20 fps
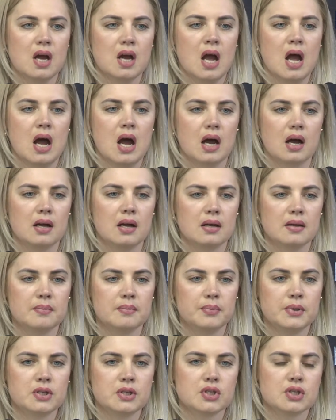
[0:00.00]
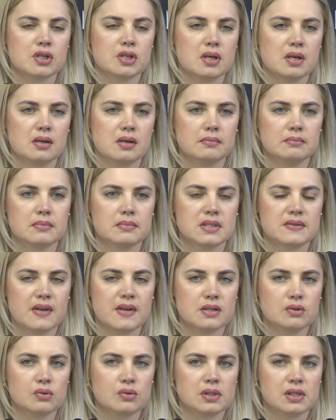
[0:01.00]
Those people who have been
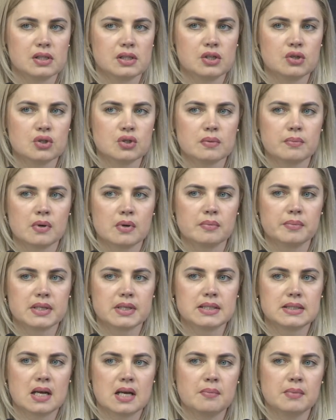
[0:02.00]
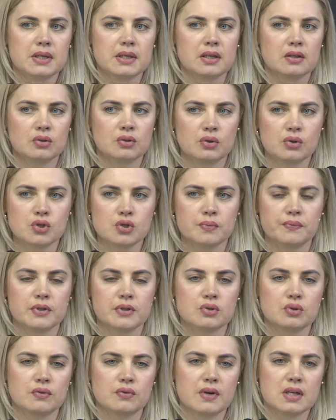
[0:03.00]
registered with the
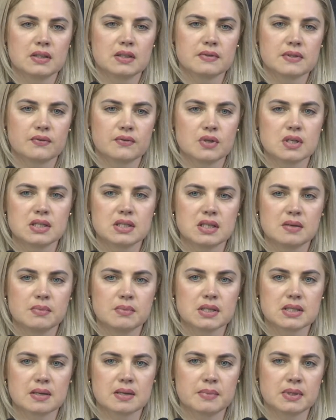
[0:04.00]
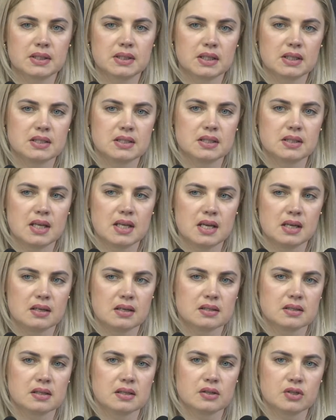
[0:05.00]
chatbot, they
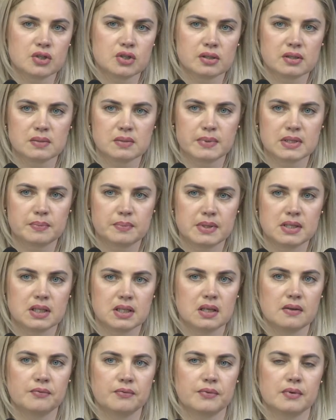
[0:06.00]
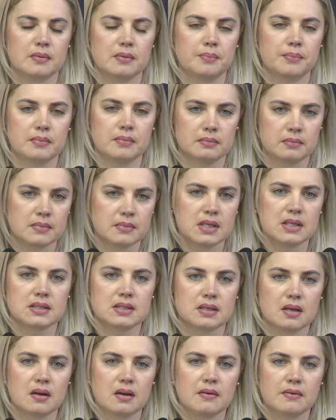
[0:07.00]
get in contact with other regions
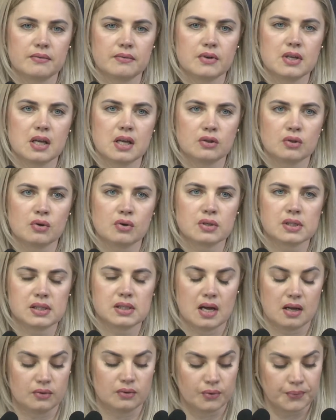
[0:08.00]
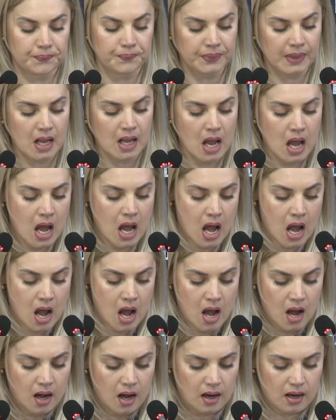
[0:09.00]
to adopt or
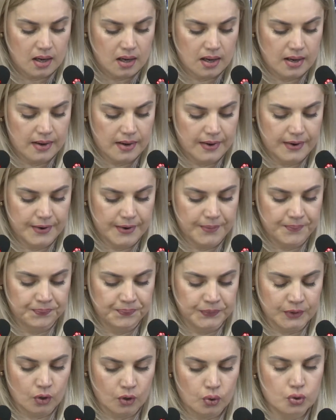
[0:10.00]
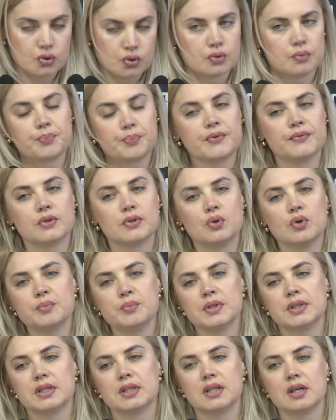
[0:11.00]
to care about the children who lost
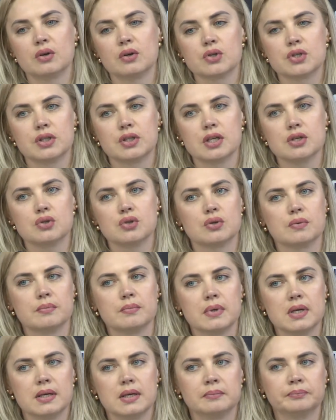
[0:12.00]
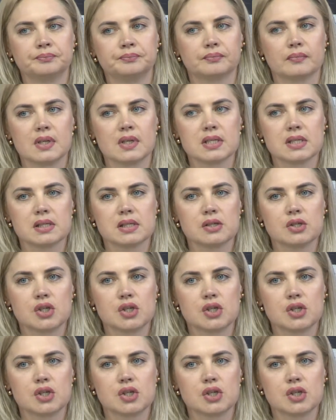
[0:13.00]
their parents because of the war.